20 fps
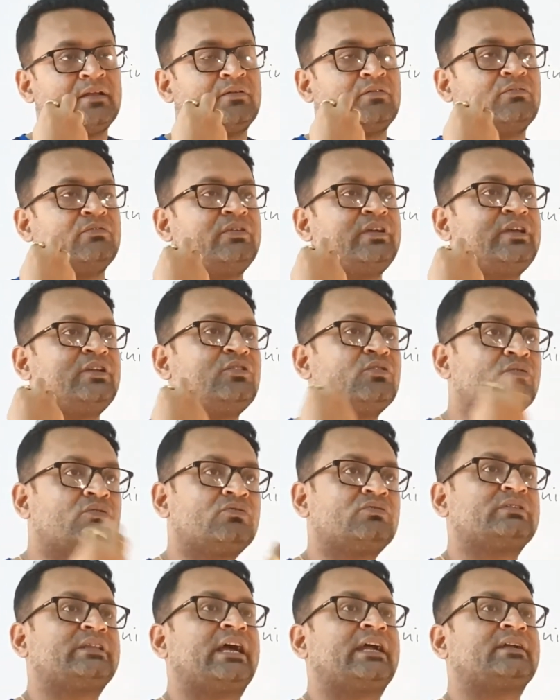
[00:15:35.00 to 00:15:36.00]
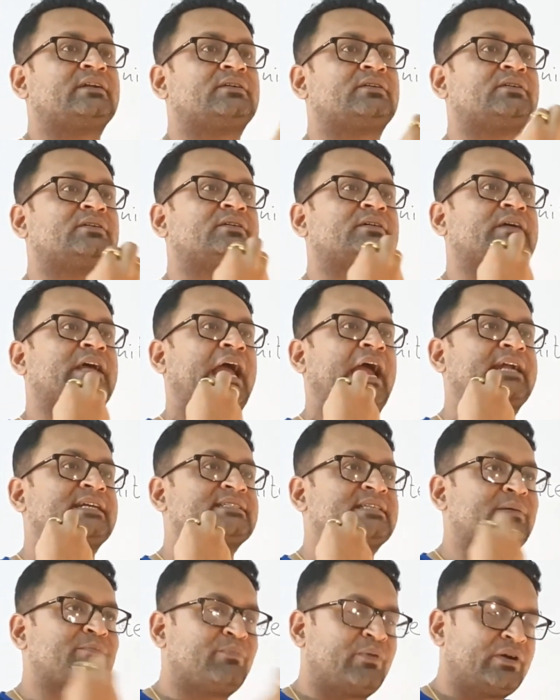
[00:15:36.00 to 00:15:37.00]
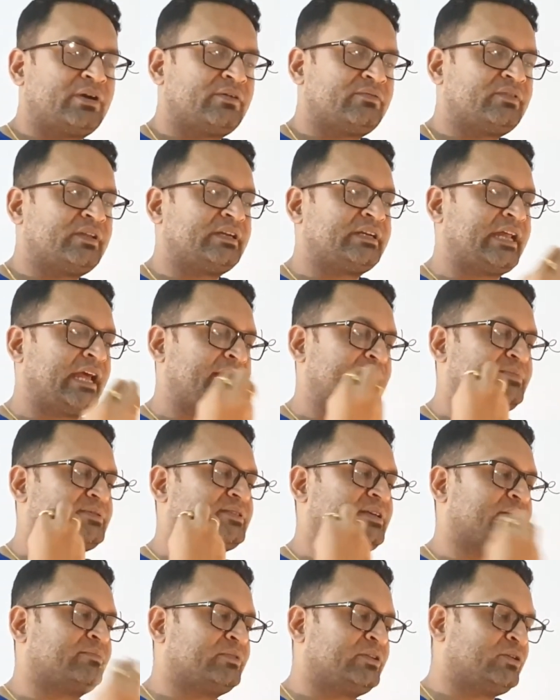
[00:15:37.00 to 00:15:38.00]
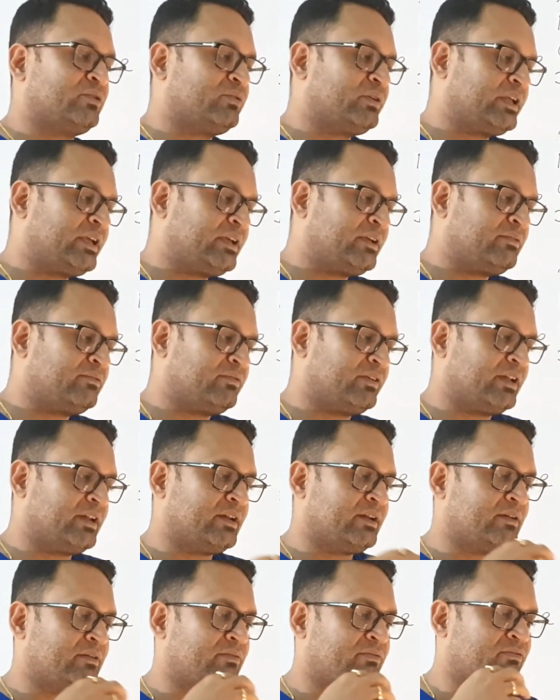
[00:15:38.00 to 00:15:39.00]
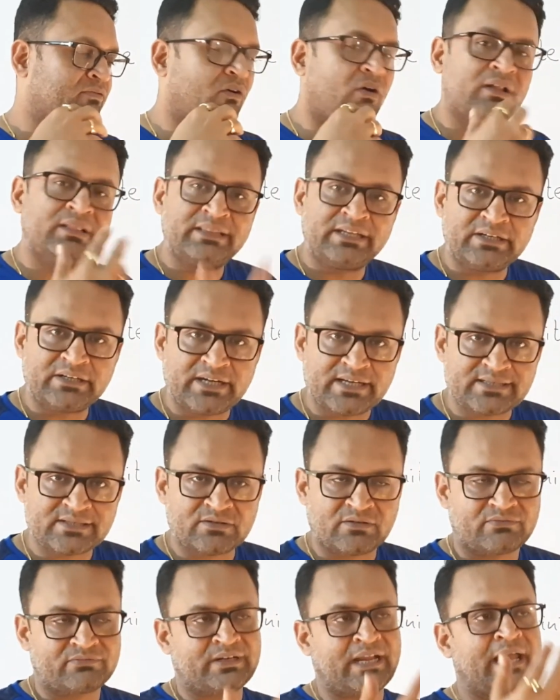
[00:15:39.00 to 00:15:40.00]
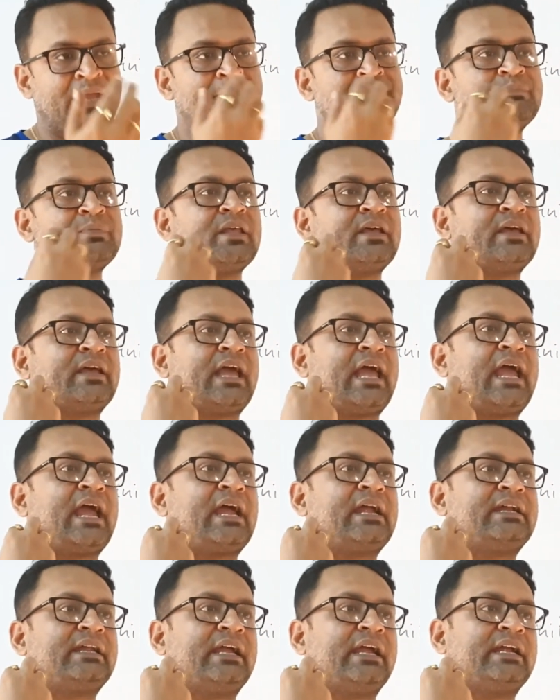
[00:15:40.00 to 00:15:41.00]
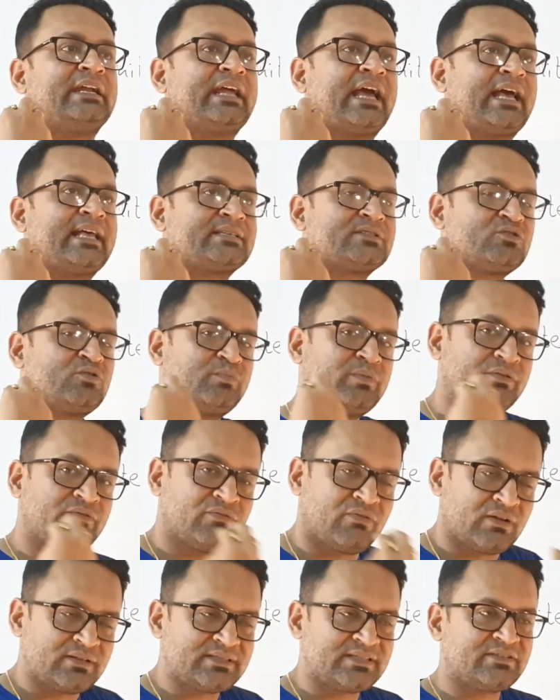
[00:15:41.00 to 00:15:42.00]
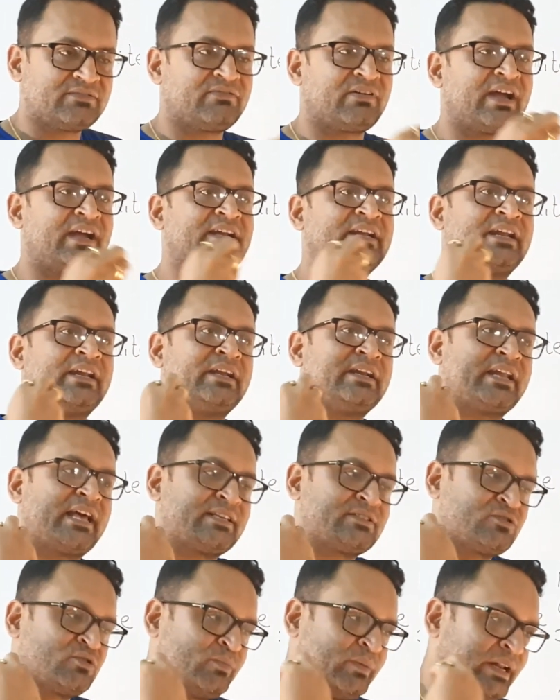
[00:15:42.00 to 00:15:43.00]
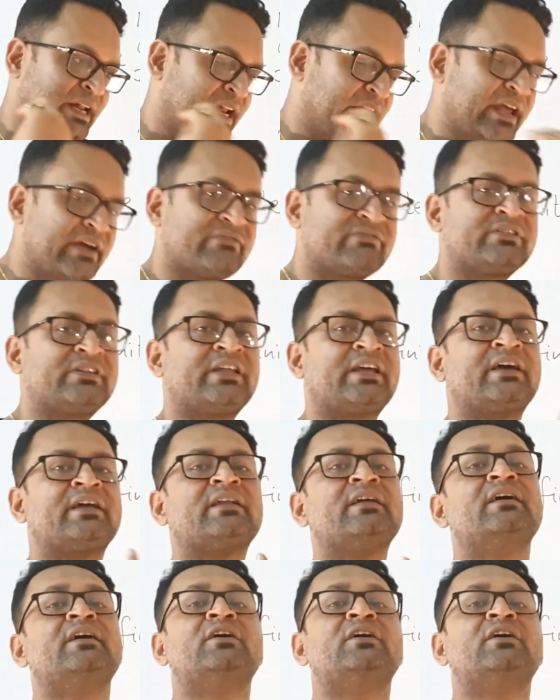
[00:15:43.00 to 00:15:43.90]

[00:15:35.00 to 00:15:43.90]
We know that at some point of the time some theory will fall the test of time, and it has to be falsified and it has to be left there